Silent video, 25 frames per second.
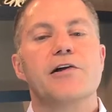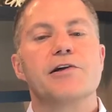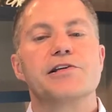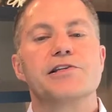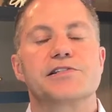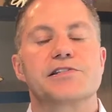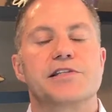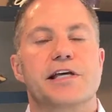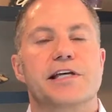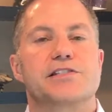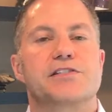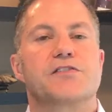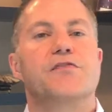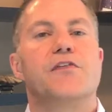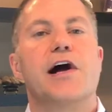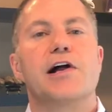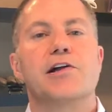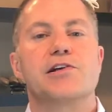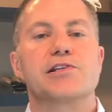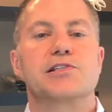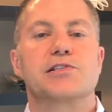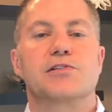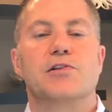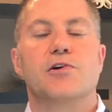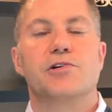
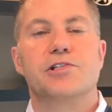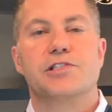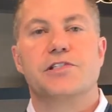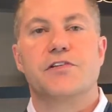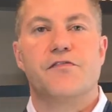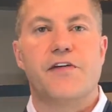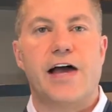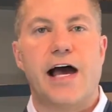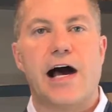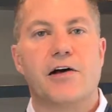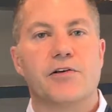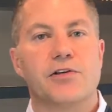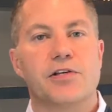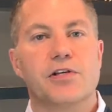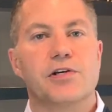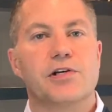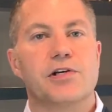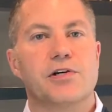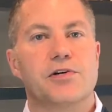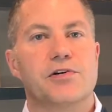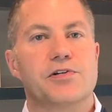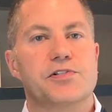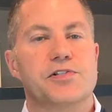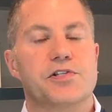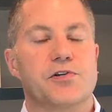as loan to value
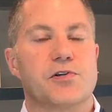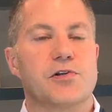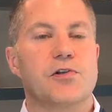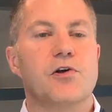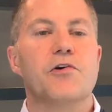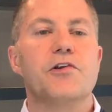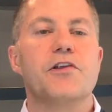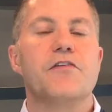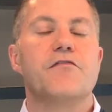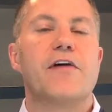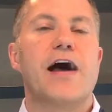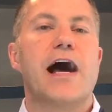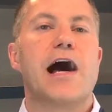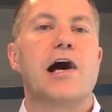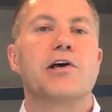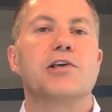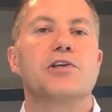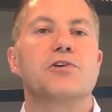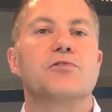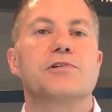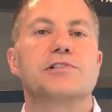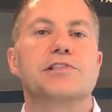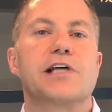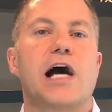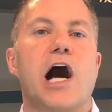goes, your loan to
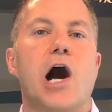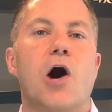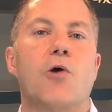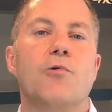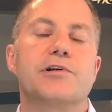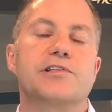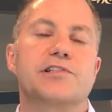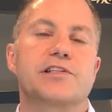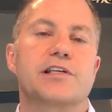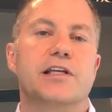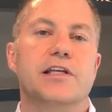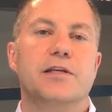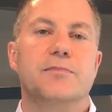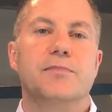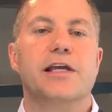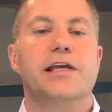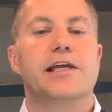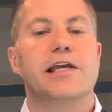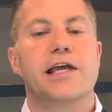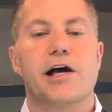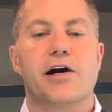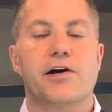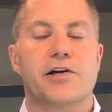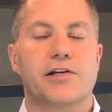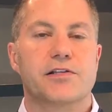value is always going to be
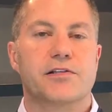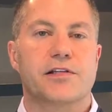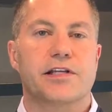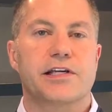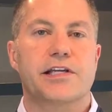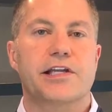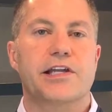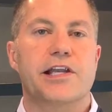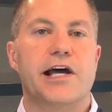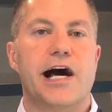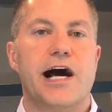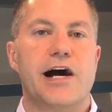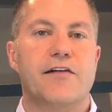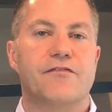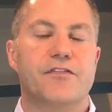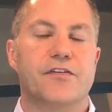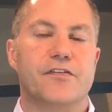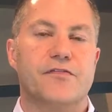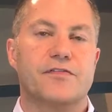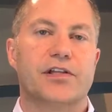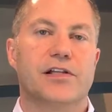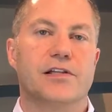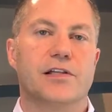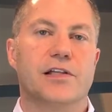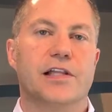calculated off
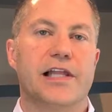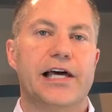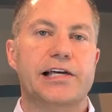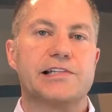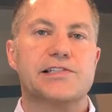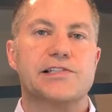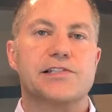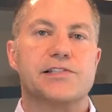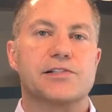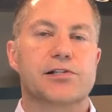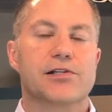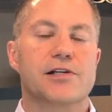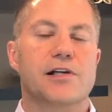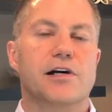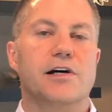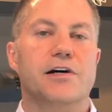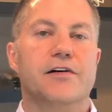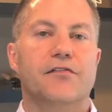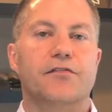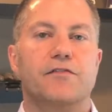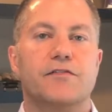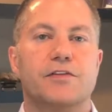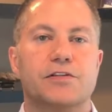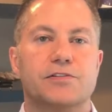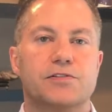of the lesser
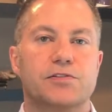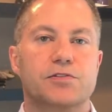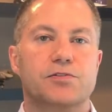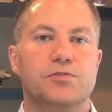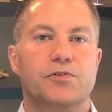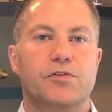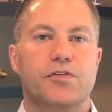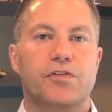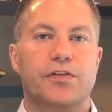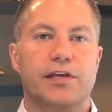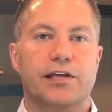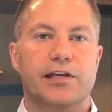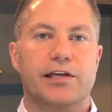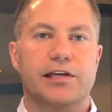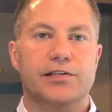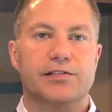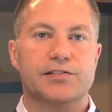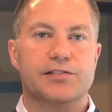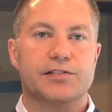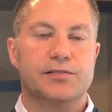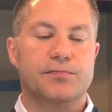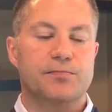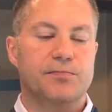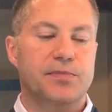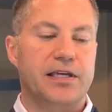of the two
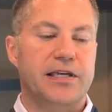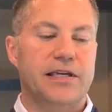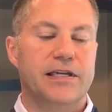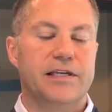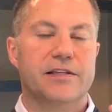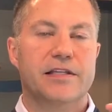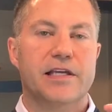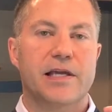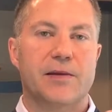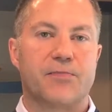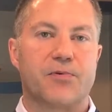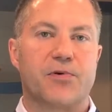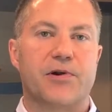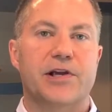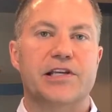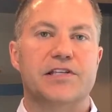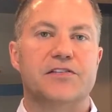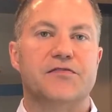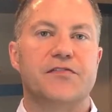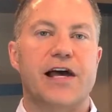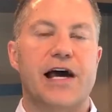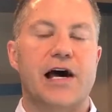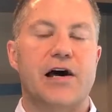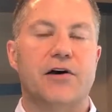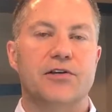things, being the appraised
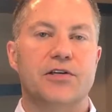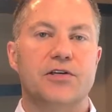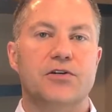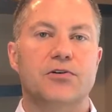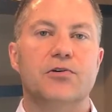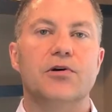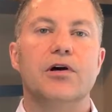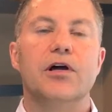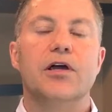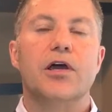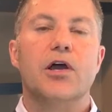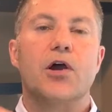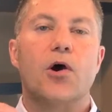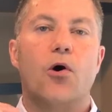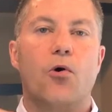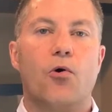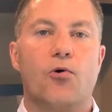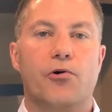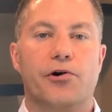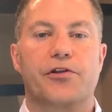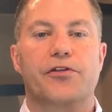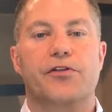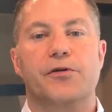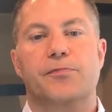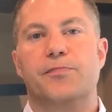value
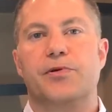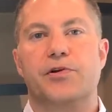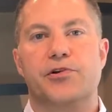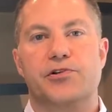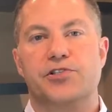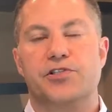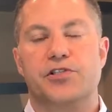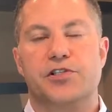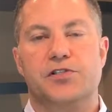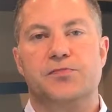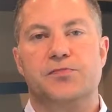or the purchase